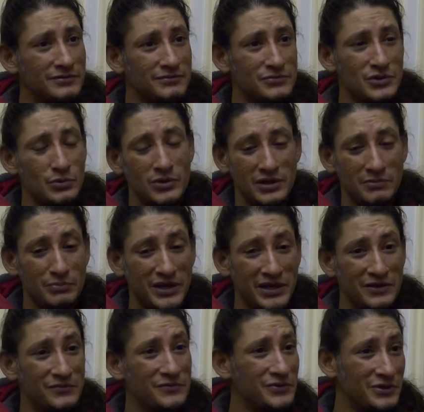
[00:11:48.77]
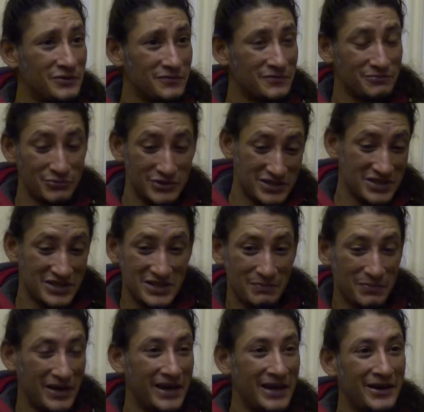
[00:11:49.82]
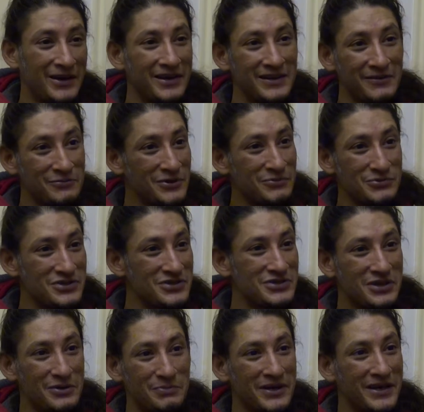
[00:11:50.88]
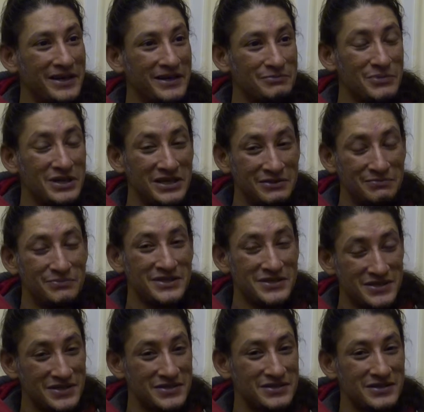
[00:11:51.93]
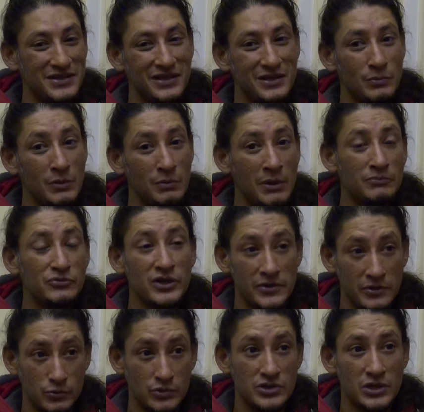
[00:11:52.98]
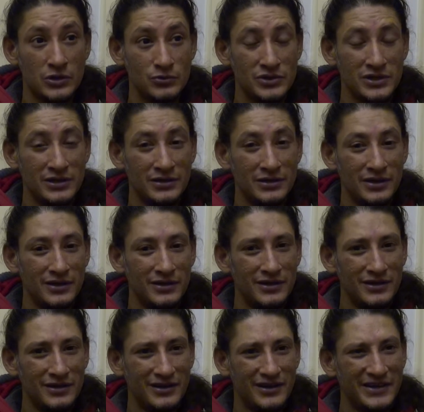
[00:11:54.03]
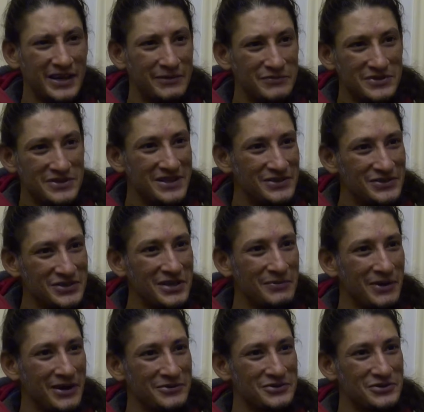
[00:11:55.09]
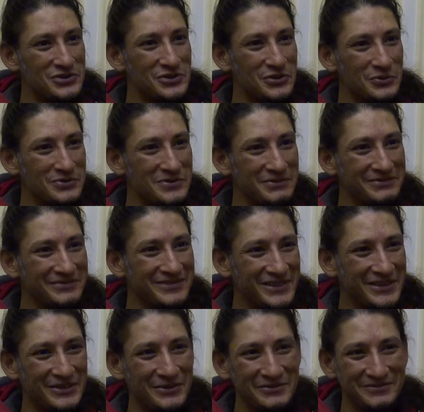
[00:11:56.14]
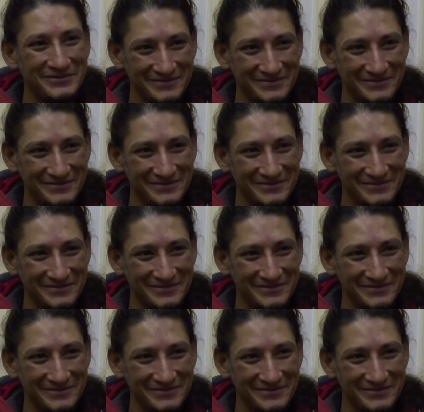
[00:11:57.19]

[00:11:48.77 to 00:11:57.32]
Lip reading: So we had a bucket full of... We'd just tip it out, and everyone would just start playing. Me, my sister, and then when my brother was older, I'd have to teach him how to shoot, you know.